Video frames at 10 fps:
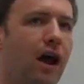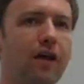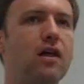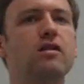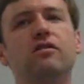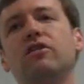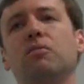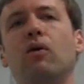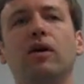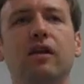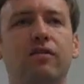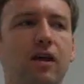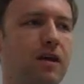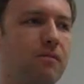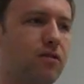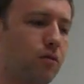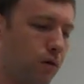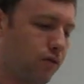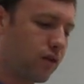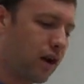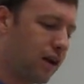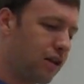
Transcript: and then you're disappointed and say, Mr. Wolfson, I